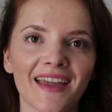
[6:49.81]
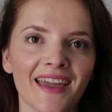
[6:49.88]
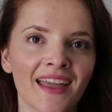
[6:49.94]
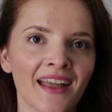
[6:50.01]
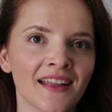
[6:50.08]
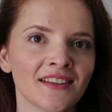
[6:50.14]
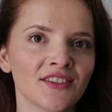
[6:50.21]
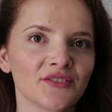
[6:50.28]

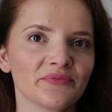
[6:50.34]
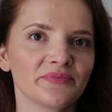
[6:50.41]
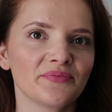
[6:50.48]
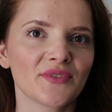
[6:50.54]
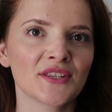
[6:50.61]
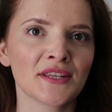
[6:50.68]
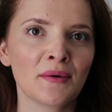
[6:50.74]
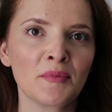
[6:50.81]
And
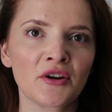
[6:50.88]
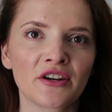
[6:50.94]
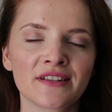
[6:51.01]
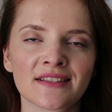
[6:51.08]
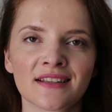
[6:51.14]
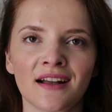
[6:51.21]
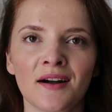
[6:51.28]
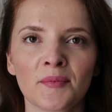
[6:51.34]
summer
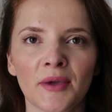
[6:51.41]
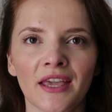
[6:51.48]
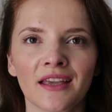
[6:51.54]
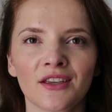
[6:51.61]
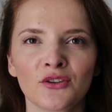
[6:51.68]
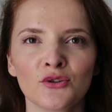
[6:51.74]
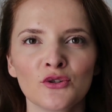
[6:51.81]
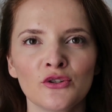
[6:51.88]
is
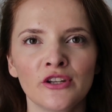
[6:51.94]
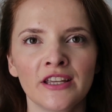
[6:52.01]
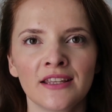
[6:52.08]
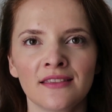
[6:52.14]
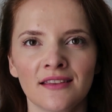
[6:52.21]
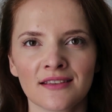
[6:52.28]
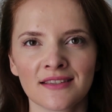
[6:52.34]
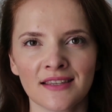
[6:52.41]
coming. Usually
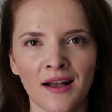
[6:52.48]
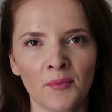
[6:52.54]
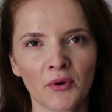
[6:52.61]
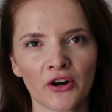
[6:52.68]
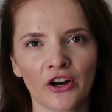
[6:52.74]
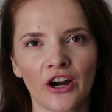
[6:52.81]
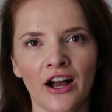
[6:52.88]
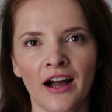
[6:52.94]
in the
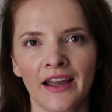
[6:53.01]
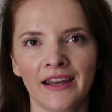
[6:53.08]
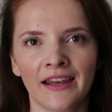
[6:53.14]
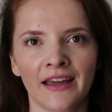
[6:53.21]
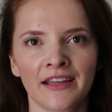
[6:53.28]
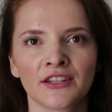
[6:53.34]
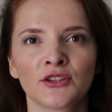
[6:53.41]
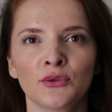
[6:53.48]
summer I
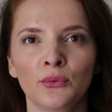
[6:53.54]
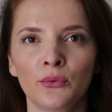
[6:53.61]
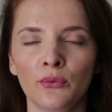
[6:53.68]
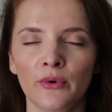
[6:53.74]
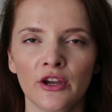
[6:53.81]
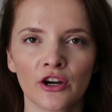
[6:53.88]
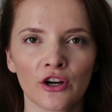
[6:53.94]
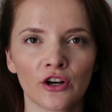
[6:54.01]
like to
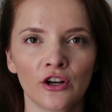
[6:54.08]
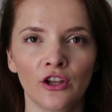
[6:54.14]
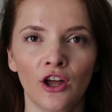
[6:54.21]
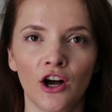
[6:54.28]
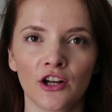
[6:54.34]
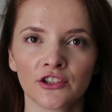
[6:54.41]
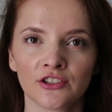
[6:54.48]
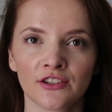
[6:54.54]
wear a
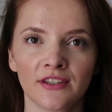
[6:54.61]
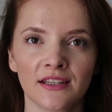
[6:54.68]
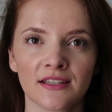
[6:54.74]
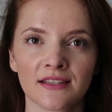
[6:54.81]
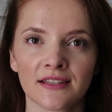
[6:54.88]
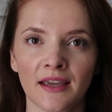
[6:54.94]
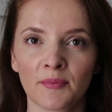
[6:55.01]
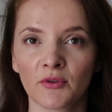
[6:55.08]
lot
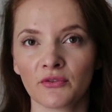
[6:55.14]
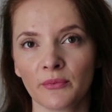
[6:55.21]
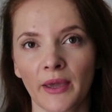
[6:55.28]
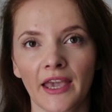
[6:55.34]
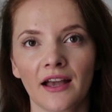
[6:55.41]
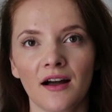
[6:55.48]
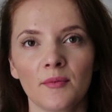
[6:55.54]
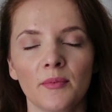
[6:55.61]
this type of
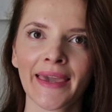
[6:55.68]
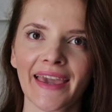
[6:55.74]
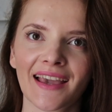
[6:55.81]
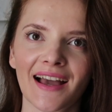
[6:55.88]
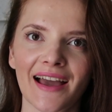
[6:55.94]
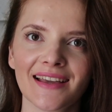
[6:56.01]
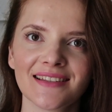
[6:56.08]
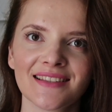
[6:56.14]
makeup. Okay
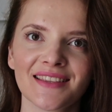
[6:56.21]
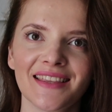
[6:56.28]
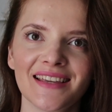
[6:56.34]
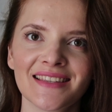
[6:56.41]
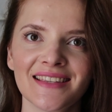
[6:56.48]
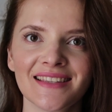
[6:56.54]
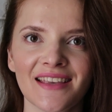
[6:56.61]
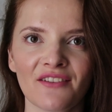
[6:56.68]
guys,
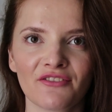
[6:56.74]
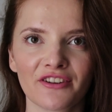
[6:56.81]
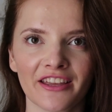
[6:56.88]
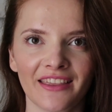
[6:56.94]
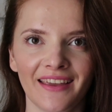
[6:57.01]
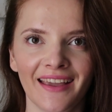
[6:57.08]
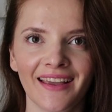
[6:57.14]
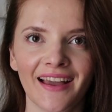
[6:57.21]
this is
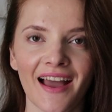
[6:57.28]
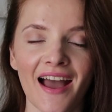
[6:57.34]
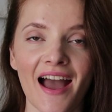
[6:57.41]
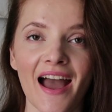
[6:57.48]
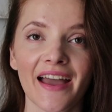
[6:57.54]
everything.